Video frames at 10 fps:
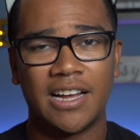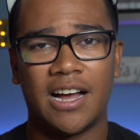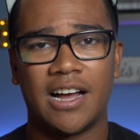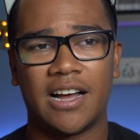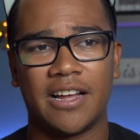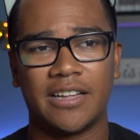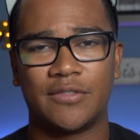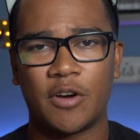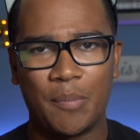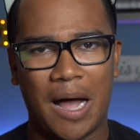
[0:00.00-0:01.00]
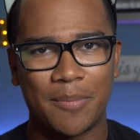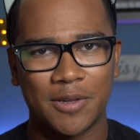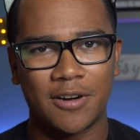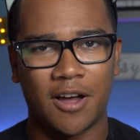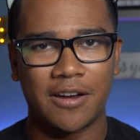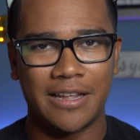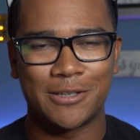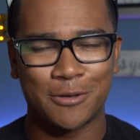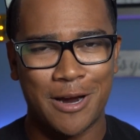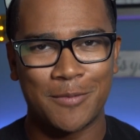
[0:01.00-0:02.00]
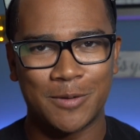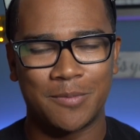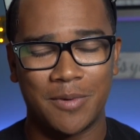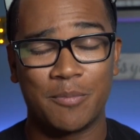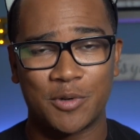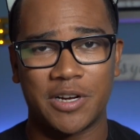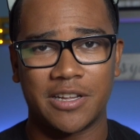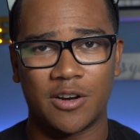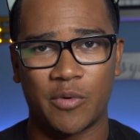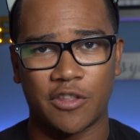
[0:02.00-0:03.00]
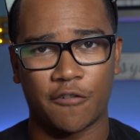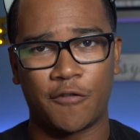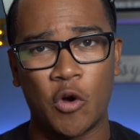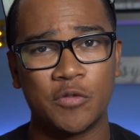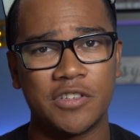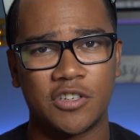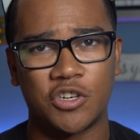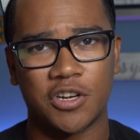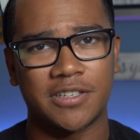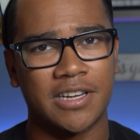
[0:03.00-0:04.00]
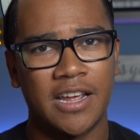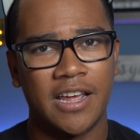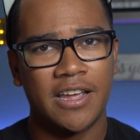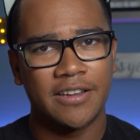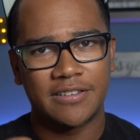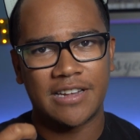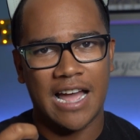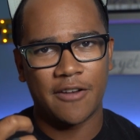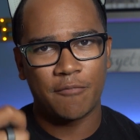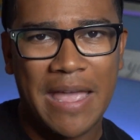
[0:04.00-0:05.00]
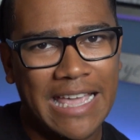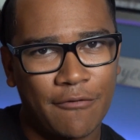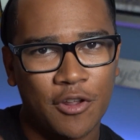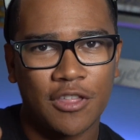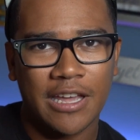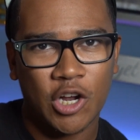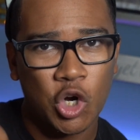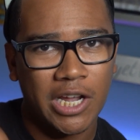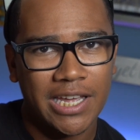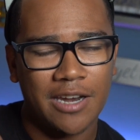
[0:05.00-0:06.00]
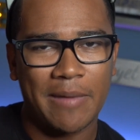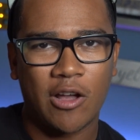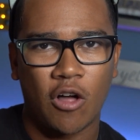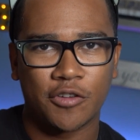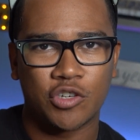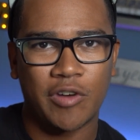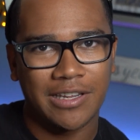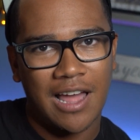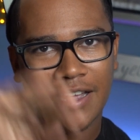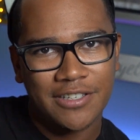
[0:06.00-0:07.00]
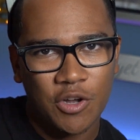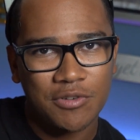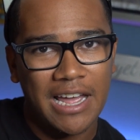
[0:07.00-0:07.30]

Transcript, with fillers: It's very popular on Instagram in particular with our phones to just kind of make everything crooked and make all the straight lines go